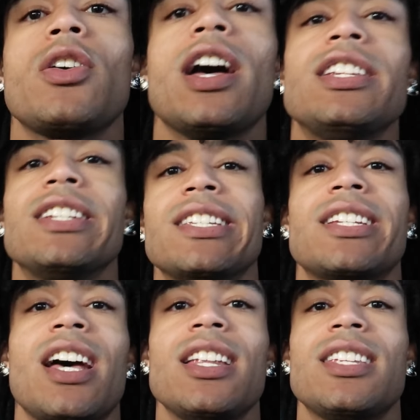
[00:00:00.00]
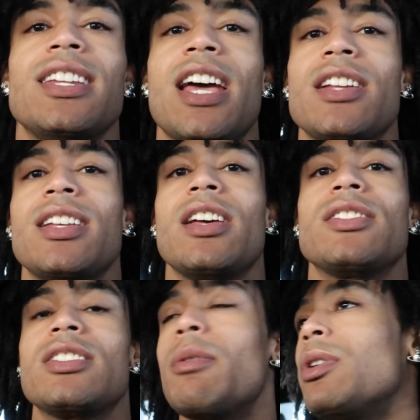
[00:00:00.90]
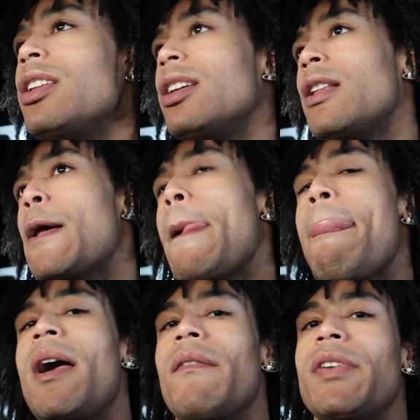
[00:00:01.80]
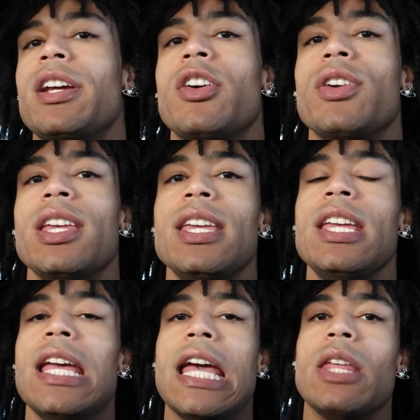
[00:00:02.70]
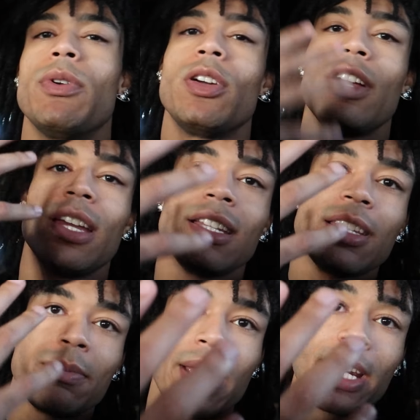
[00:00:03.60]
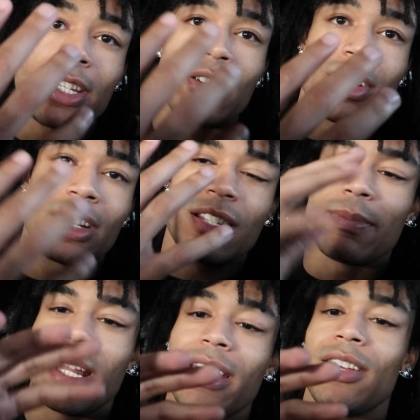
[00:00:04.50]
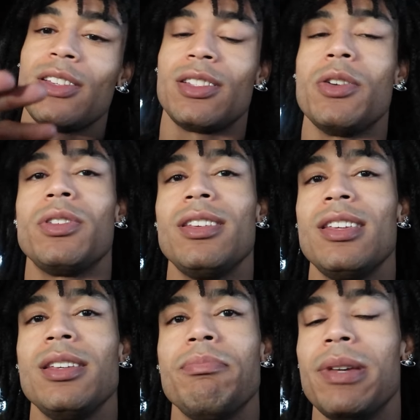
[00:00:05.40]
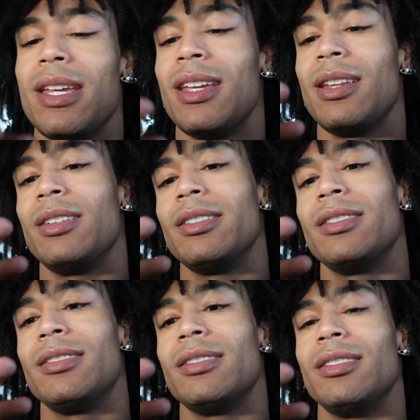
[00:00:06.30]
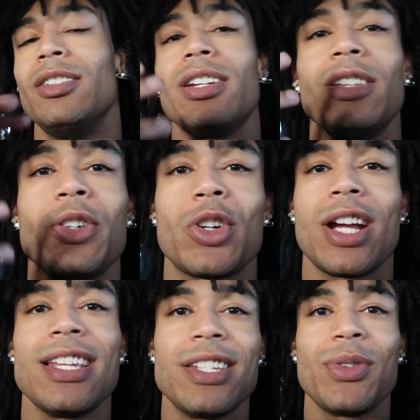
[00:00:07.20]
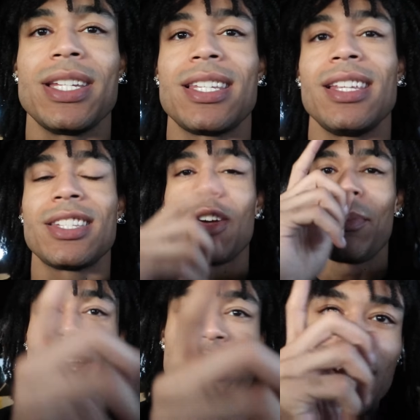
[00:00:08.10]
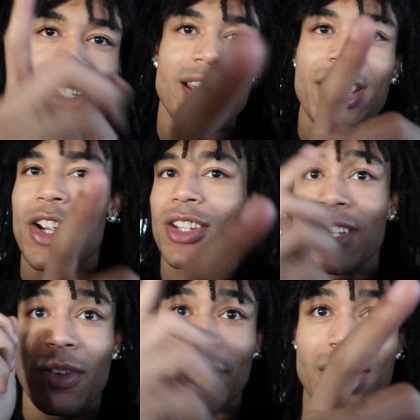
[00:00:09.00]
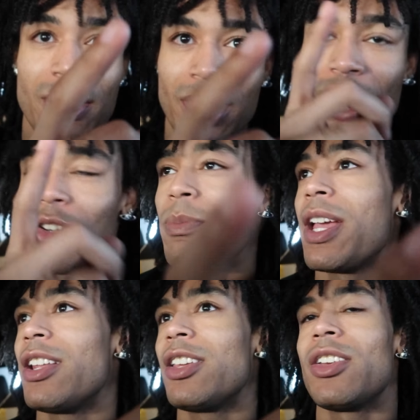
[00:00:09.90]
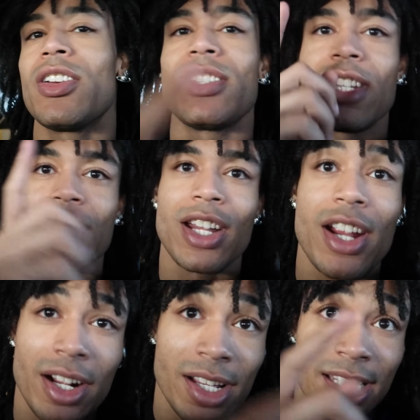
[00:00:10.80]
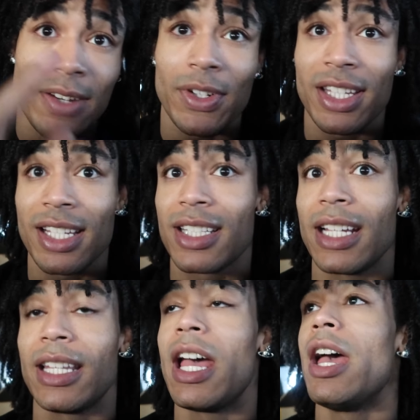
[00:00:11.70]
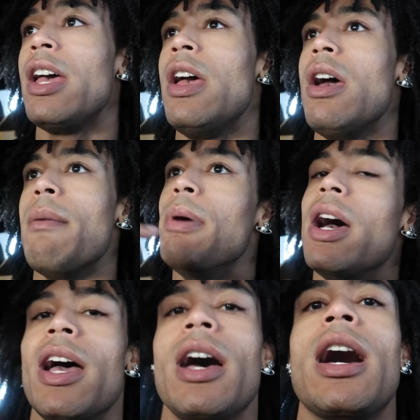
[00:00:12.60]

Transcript: so i just got to downtown summerlin i'm gonna go eat and then we're gonna go ahead and get this manicure because my nails low-key been looking a little crazy recently. So make sure y'all take care of yourself. Get your get your manicures, get your haircuts, different things like that. But